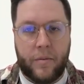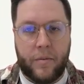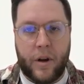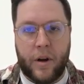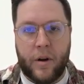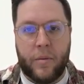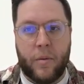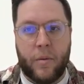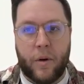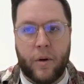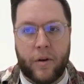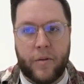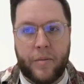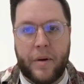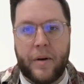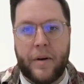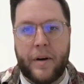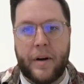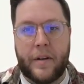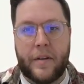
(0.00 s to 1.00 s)
you know more
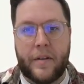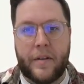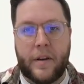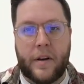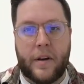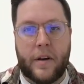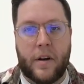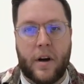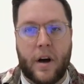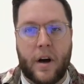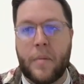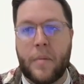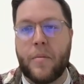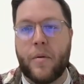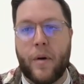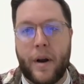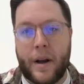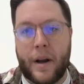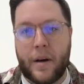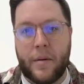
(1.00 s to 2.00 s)
experience in
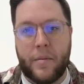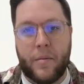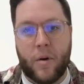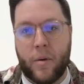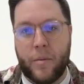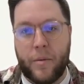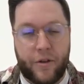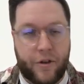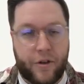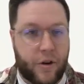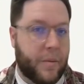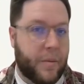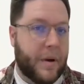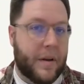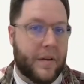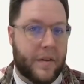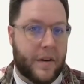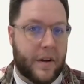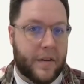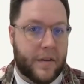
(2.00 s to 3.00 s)
operating a more mature
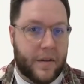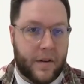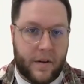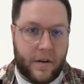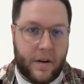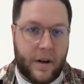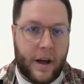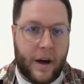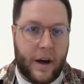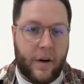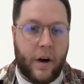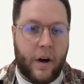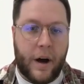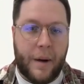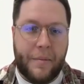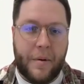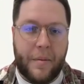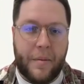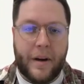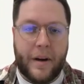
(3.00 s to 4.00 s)
business and, and how to
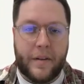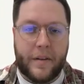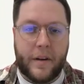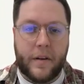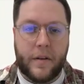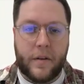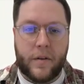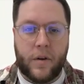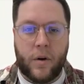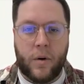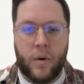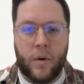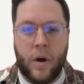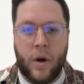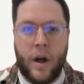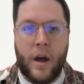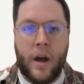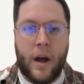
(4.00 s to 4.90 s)
optimize it so